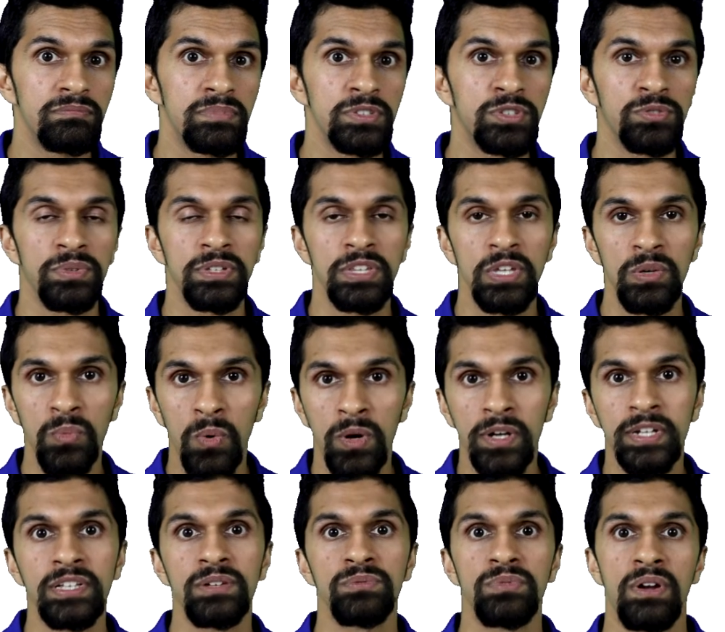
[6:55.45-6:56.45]
between the
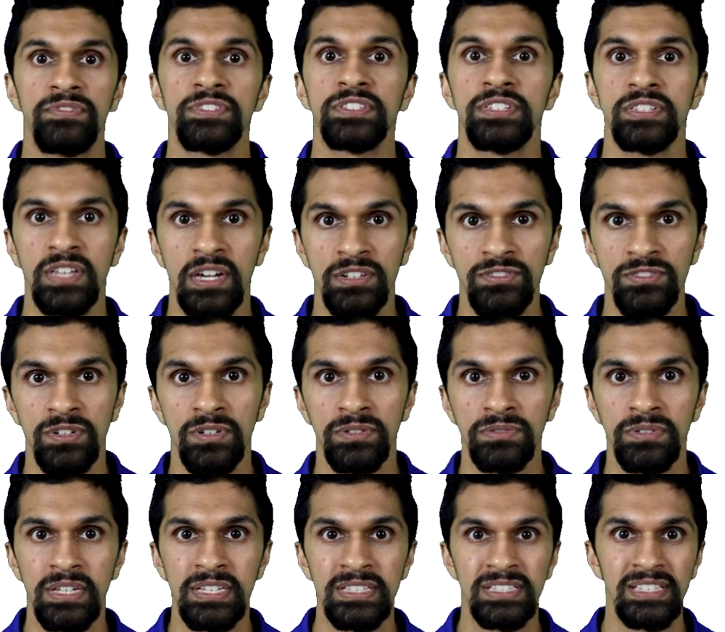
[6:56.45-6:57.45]
working and reference
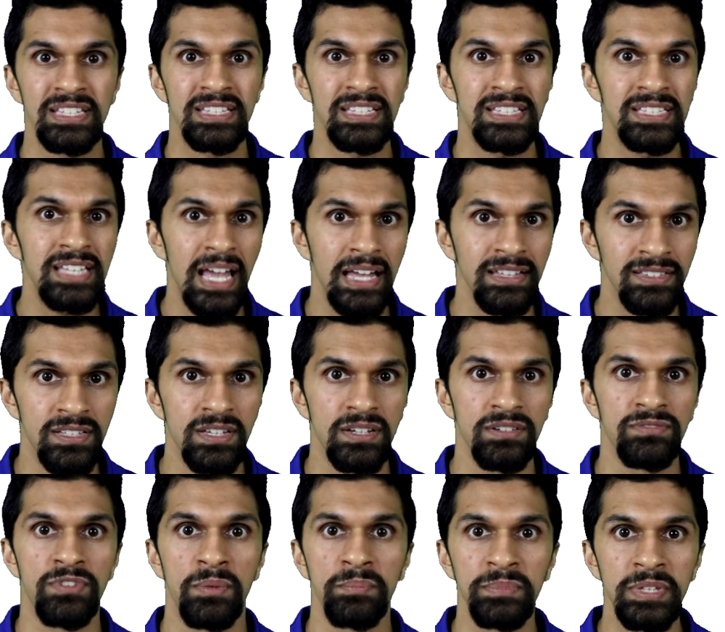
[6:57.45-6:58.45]
electrode is set
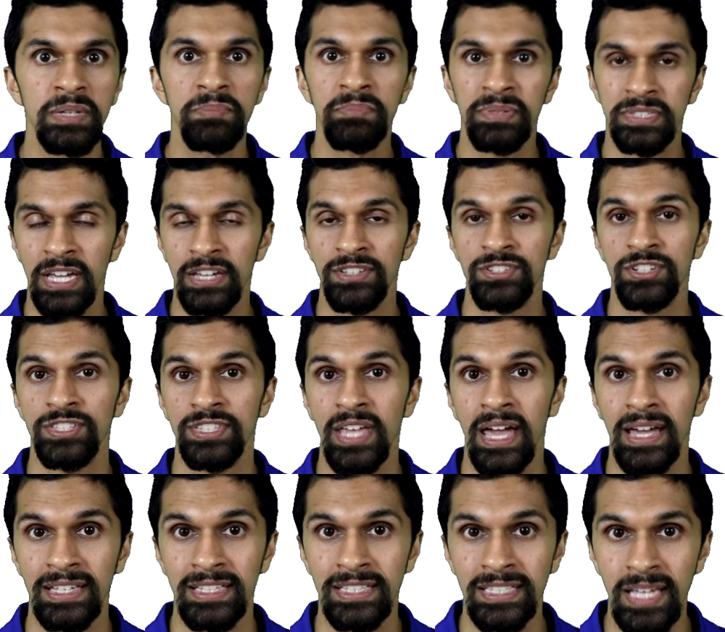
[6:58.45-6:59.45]
from the
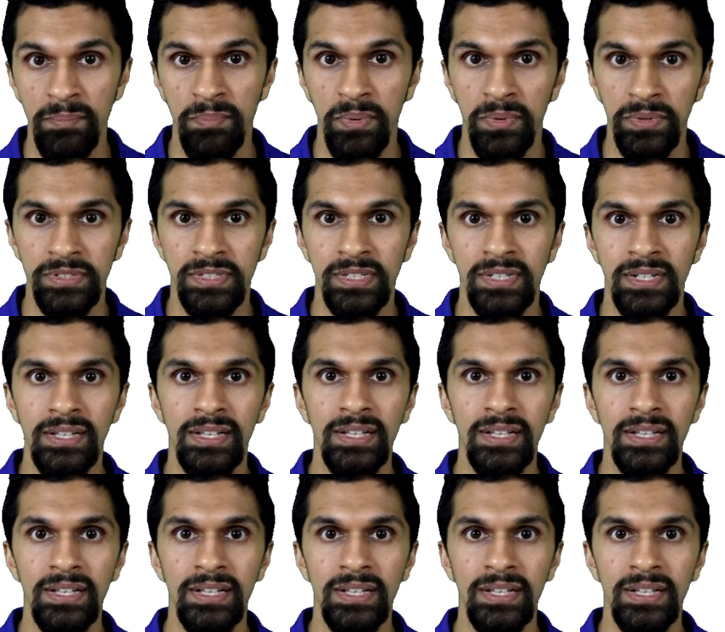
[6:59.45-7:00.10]
potentiostat set point.